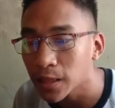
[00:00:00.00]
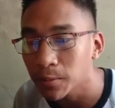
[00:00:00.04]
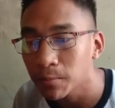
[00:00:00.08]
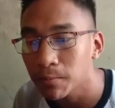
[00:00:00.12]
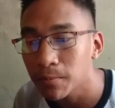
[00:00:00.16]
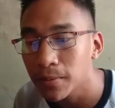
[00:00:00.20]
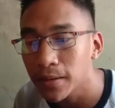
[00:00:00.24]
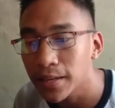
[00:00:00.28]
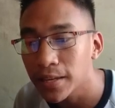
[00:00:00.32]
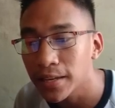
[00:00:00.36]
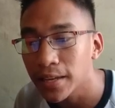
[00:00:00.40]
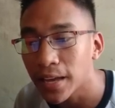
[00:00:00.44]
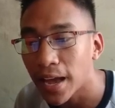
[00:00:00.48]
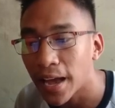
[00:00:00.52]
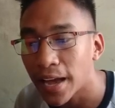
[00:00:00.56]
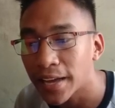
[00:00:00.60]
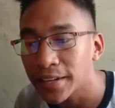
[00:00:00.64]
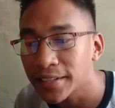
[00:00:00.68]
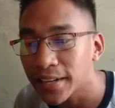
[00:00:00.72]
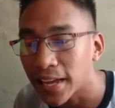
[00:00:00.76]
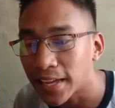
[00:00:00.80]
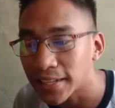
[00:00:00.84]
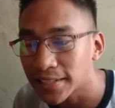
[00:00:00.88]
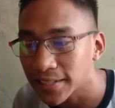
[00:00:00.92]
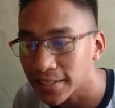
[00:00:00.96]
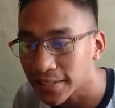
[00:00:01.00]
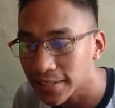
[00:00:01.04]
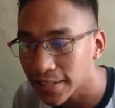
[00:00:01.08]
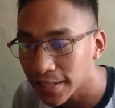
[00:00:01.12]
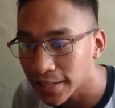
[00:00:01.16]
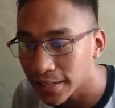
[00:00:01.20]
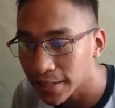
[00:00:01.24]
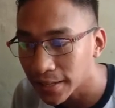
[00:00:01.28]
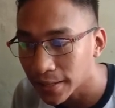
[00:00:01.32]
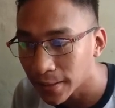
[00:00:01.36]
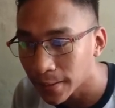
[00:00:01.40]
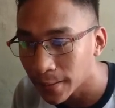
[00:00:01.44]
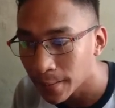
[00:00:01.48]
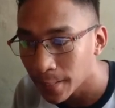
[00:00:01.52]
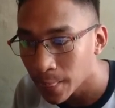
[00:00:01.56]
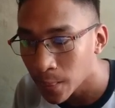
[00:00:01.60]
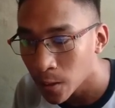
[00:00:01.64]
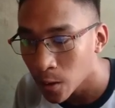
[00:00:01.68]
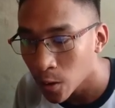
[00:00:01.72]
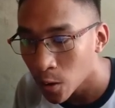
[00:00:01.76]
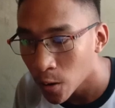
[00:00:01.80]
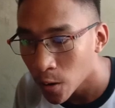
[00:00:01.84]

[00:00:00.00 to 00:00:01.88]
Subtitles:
not b, and not c.